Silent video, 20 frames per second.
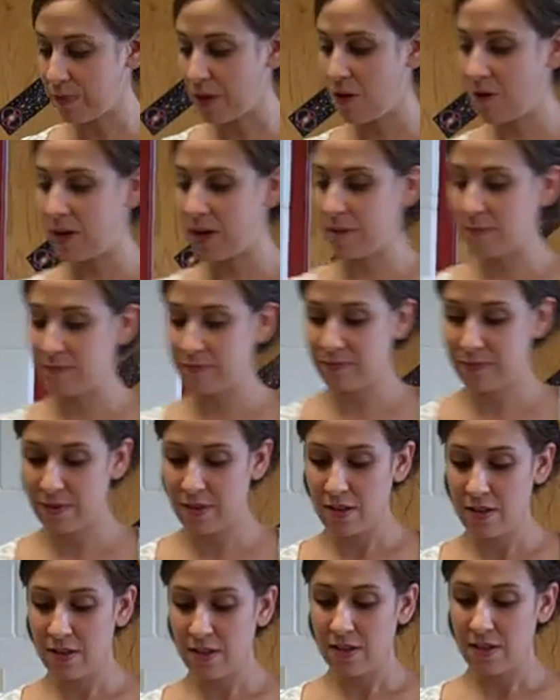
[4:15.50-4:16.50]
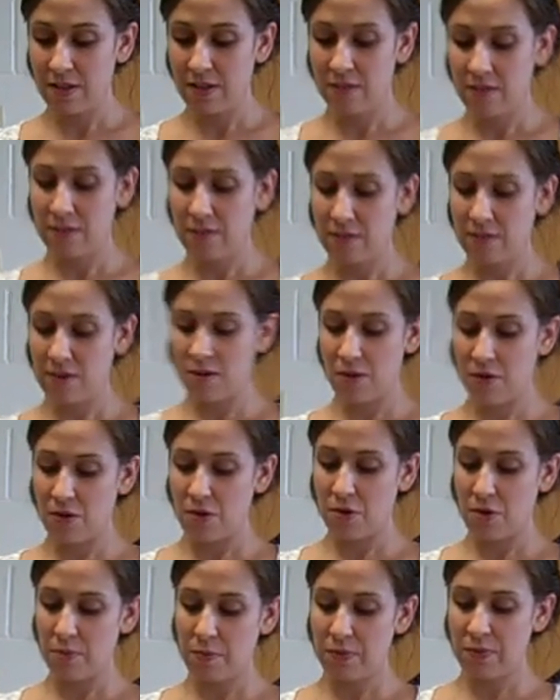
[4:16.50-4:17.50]
Okay,
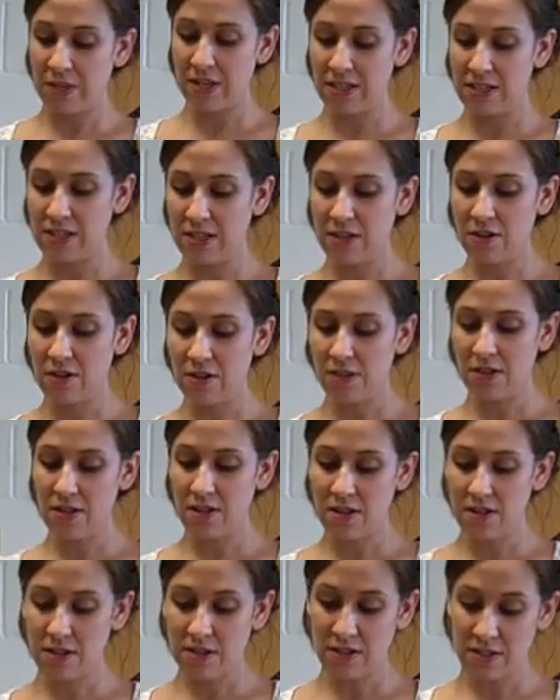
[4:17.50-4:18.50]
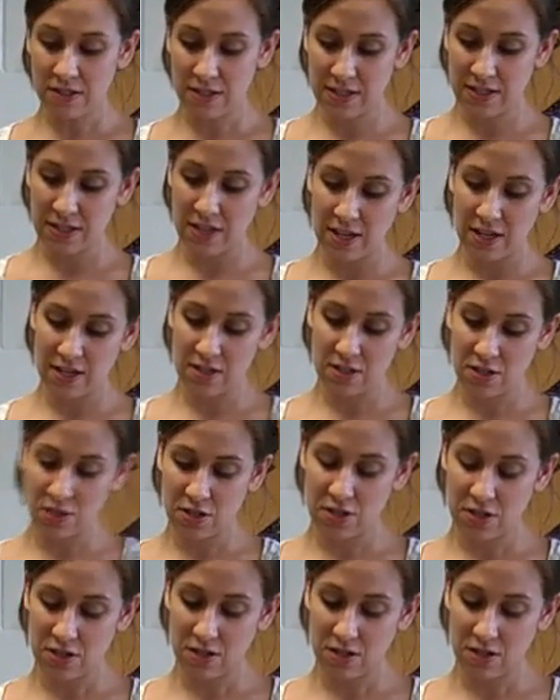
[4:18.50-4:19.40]
so place it on the stage.